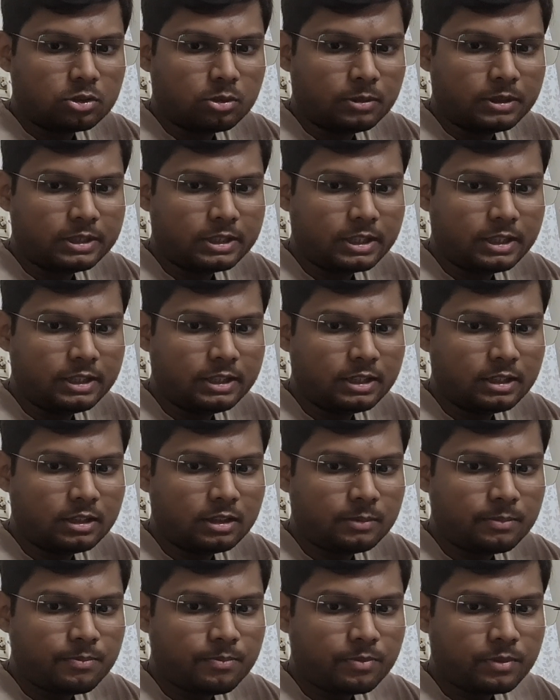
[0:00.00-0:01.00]
so basically,
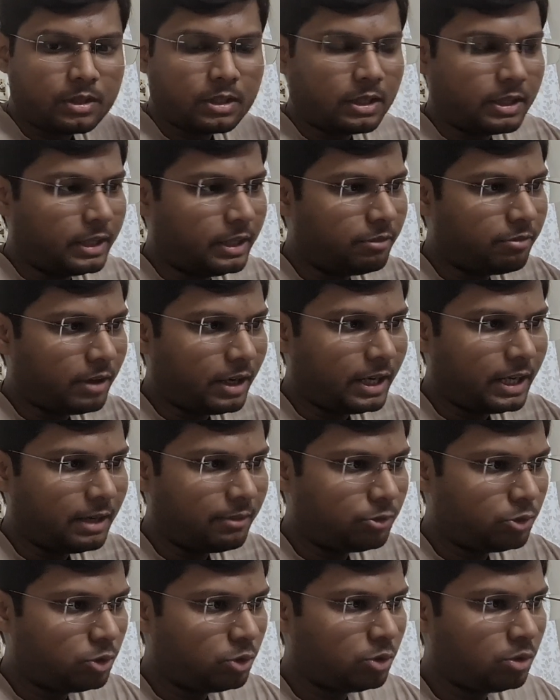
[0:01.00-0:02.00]
if I
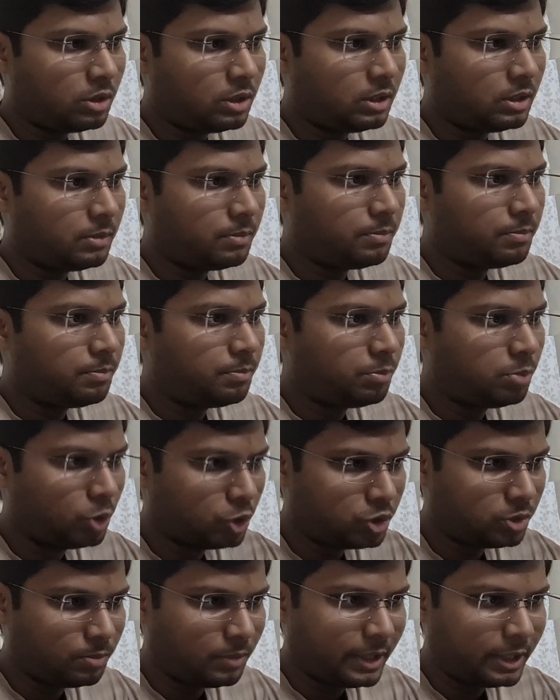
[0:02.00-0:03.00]
have to
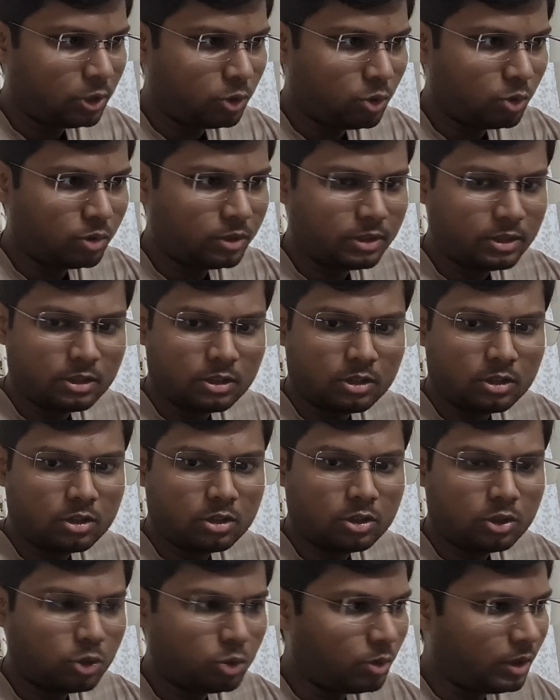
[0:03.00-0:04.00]
push my code
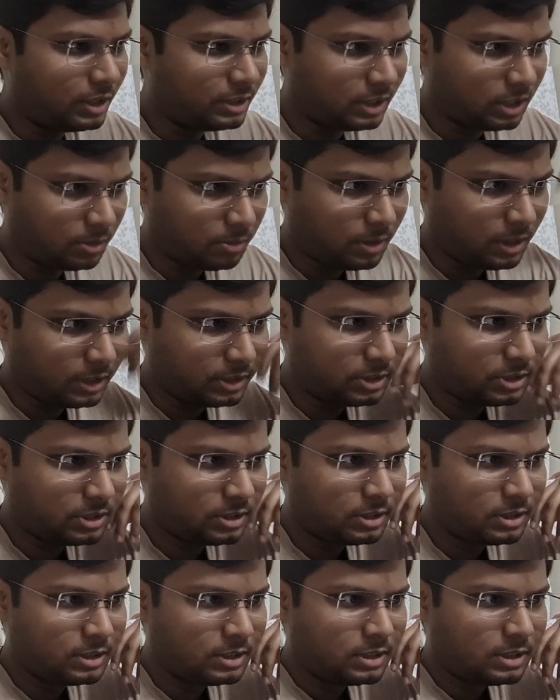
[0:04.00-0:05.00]
to other branch,